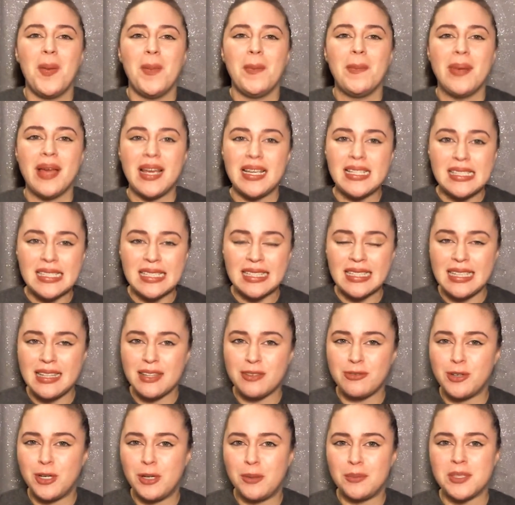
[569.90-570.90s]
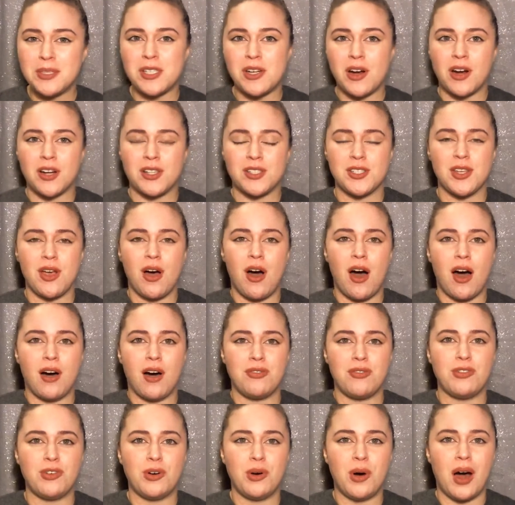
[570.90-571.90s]
Basically, the film starts
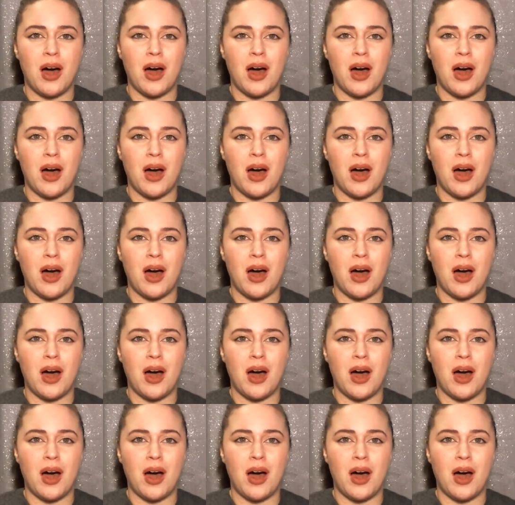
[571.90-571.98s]
off